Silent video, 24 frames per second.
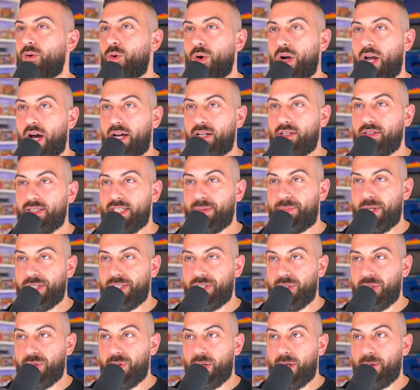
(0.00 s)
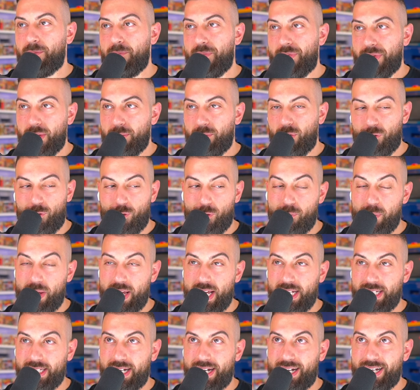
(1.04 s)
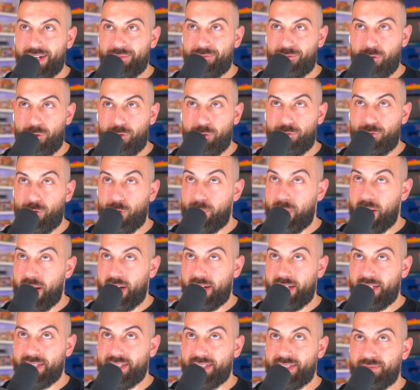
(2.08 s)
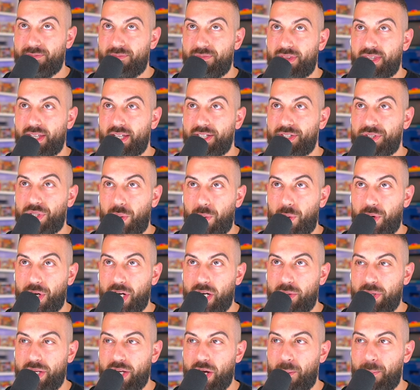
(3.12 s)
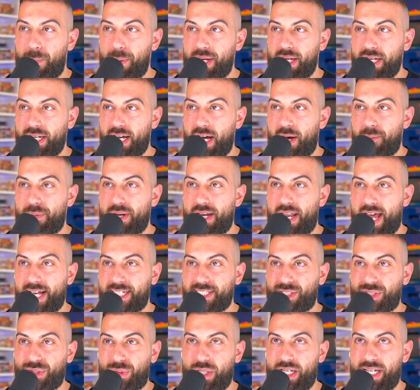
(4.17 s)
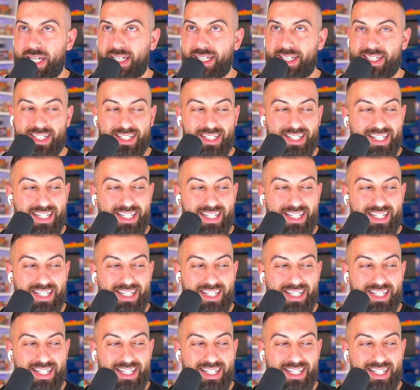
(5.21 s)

Or not, depends who you are. But for me, it does. For, for me, it is. So we're going to be opening up next week.